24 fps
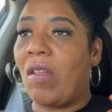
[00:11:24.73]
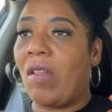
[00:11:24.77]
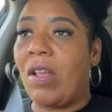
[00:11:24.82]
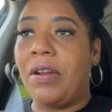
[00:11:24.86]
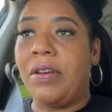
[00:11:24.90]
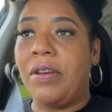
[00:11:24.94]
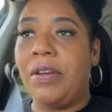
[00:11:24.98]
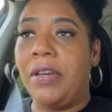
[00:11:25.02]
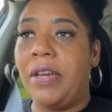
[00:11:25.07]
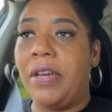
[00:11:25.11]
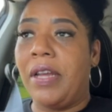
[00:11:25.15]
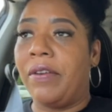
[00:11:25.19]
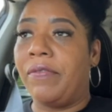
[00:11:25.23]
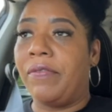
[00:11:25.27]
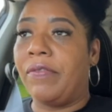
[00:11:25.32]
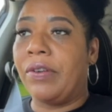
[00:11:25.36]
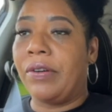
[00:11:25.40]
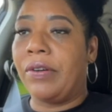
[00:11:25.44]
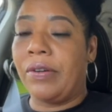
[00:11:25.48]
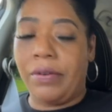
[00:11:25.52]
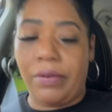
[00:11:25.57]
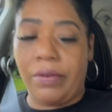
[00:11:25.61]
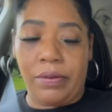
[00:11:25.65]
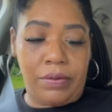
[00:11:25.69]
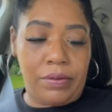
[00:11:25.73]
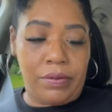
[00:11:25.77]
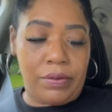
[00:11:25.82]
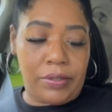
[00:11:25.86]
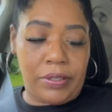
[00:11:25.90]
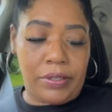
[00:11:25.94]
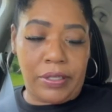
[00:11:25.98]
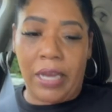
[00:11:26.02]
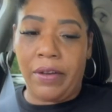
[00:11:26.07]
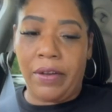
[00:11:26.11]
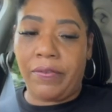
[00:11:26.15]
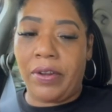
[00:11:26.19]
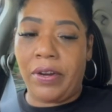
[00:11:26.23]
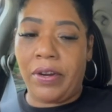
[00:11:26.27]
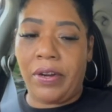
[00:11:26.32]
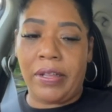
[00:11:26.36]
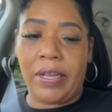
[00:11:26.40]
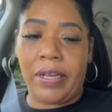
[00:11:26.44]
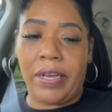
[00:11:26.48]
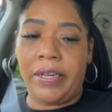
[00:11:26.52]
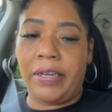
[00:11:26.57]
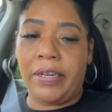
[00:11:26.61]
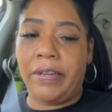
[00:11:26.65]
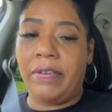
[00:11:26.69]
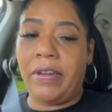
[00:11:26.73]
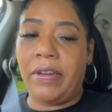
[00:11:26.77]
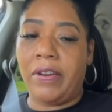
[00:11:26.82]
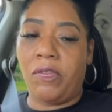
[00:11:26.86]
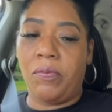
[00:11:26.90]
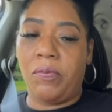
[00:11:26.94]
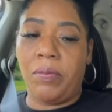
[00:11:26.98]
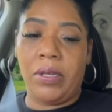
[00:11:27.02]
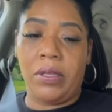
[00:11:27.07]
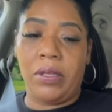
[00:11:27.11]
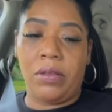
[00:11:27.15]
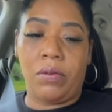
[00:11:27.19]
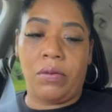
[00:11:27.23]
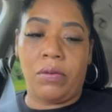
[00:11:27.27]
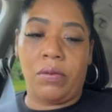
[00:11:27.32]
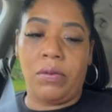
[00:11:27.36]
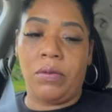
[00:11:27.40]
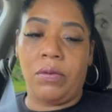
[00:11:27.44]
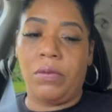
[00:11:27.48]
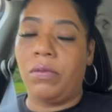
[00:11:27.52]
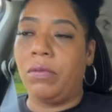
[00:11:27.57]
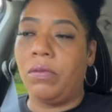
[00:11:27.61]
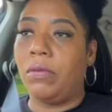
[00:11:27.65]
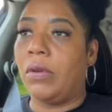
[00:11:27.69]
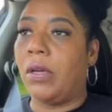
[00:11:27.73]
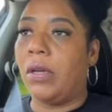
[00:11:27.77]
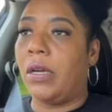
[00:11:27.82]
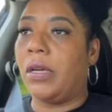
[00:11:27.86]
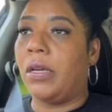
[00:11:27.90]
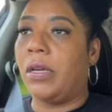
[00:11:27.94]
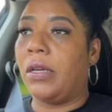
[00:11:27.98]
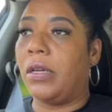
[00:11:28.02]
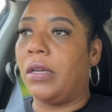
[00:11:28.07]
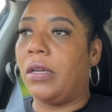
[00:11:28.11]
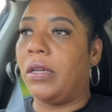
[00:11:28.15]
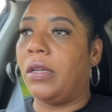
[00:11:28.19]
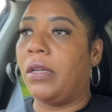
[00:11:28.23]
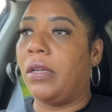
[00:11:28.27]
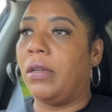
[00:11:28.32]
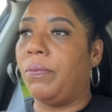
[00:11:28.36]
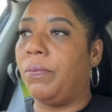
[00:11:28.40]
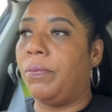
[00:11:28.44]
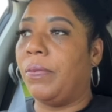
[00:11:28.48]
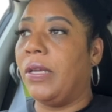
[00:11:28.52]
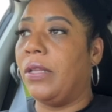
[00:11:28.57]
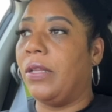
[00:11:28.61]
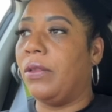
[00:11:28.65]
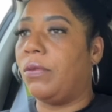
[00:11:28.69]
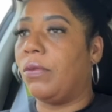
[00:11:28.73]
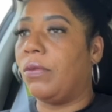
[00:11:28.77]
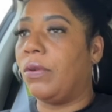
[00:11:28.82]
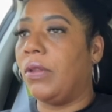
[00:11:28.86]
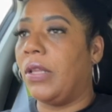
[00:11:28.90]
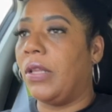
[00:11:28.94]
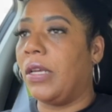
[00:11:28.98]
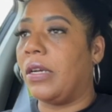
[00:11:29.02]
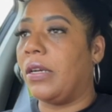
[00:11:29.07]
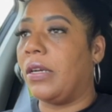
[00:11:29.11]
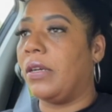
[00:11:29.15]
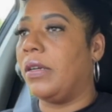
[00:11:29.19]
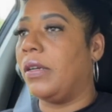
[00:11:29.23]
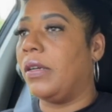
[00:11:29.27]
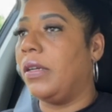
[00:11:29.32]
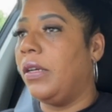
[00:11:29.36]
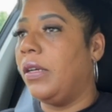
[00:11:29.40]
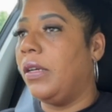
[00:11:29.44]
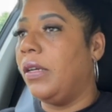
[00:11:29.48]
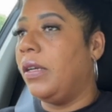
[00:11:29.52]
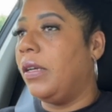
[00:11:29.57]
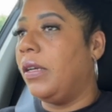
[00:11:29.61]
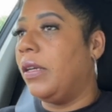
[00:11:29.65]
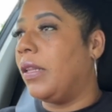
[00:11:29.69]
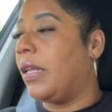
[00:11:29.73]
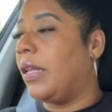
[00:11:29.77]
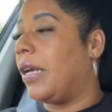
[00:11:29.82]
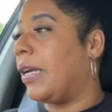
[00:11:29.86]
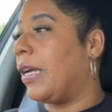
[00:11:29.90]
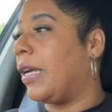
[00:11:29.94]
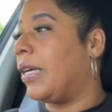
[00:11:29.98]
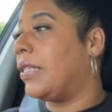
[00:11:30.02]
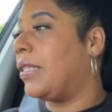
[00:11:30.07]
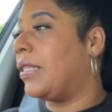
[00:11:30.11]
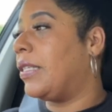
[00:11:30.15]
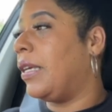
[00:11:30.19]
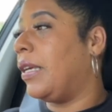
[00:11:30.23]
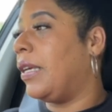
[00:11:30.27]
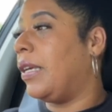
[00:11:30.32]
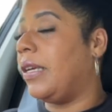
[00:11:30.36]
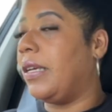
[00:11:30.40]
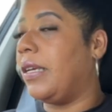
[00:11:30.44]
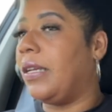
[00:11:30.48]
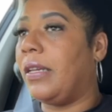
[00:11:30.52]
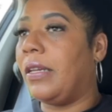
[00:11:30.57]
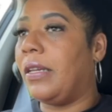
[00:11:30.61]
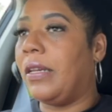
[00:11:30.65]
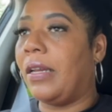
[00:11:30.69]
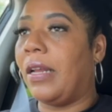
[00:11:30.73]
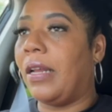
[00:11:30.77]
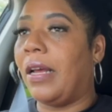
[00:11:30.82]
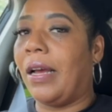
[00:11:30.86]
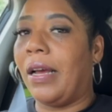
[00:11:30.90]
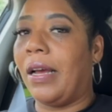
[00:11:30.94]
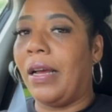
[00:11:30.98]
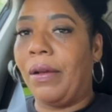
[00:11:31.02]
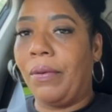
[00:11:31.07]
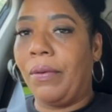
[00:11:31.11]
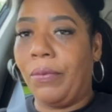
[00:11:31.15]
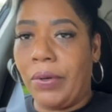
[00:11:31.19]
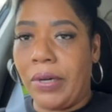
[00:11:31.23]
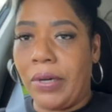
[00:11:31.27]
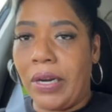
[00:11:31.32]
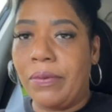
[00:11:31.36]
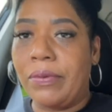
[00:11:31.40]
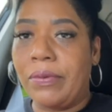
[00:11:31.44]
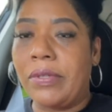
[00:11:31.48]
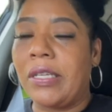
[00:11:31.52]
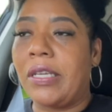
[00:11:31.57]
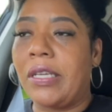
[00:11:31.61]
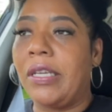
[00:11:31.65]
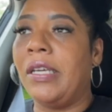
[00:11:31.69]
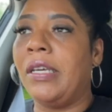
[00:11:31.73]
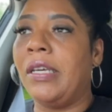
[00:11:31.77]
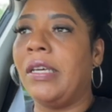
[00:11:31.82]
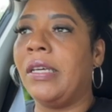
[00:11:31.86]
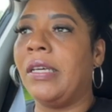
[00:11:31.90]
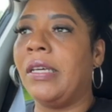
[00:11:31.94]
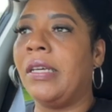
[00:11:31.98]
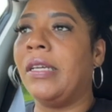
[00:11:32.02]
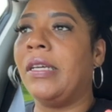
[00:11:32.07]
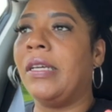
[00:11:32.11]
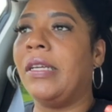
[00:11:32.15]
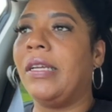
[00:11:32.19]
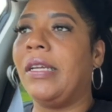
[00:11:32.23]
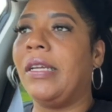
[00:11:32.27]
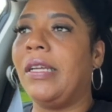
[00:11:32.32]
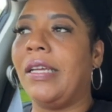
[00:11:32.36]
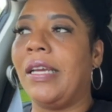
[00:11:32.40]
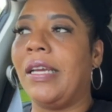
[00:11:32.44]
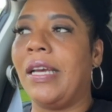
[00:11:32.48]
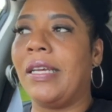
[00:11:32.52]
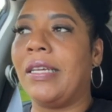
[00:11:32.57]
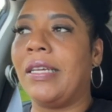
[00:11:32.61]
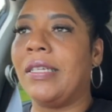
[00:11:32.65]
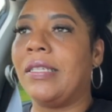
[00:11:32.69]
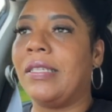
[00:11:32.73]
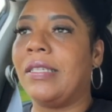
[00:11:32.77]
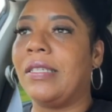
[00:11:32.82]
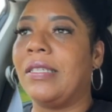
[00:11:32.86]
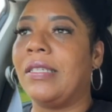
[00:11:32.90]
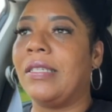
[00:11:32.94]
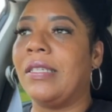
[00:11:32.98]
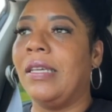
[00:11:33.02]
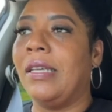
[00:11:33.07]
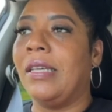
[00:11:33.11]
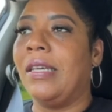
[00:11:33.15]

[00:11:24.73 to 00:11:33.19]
never South Carolina, never been through uh, been through there. Like I said, when I was a kid, yes.